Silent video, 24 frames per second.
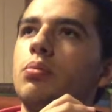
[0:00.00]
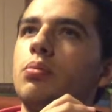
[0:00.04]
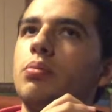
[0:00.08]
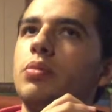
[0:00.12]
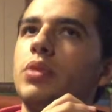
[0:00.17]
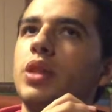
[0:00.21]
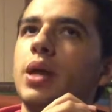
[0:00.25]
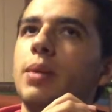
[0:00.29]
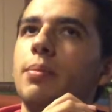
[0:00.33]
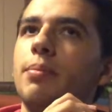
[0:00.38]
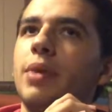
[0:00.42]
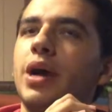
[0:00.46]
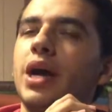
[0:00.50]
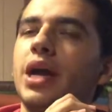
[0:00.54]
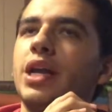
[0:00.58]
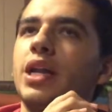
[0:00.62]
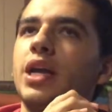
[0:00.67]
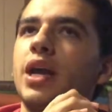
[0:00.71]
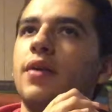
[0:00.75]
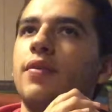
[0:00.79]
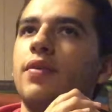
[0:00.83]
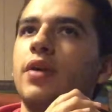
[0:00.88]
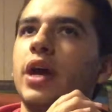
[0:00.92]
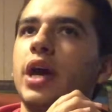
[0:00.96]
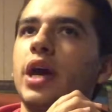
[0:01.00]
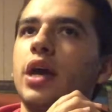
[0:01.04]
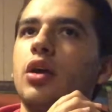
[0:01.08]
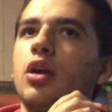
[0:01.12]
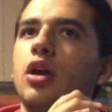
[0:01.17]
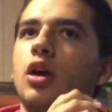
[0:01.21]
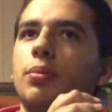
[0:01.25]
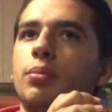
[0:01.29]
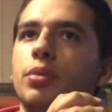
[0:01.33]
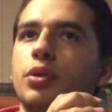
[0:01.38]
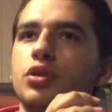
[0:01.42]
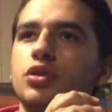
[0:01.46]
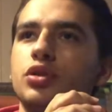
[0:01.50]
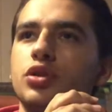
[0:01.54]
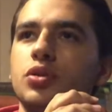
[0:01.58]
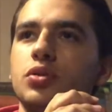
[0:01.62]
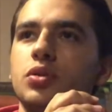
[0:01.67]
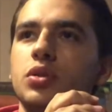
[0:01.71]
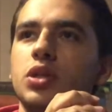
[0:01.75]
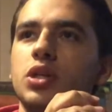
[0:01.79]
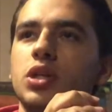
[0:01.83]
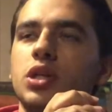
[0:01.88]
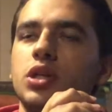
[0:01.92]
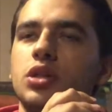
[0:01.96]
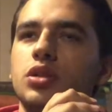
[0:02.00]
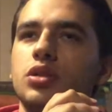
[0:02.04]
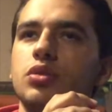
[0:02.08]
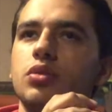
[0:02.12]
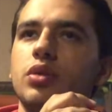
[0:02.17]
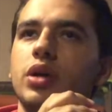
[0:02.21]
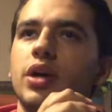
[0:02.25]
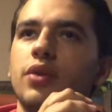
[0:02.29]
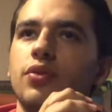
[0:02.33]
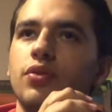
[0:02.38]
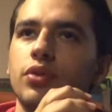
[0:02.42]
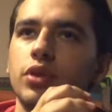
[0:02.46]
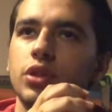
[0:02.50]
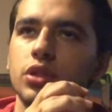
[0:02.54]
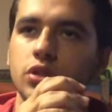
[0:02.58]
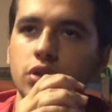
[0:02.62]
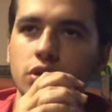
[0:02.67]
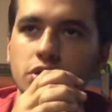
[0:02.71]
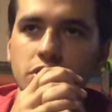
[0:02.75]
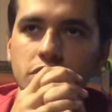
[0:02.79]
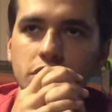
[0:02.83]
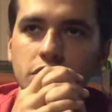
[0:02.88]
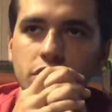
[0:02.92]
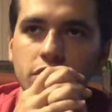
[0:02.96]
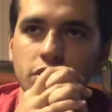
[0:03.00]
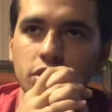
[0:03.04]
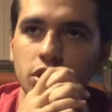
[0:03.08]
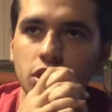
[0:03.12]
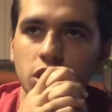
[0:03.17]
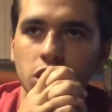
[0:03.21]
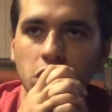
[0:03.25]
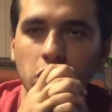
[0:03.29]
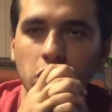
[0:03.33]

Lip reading: they might have had opportunity to have returned.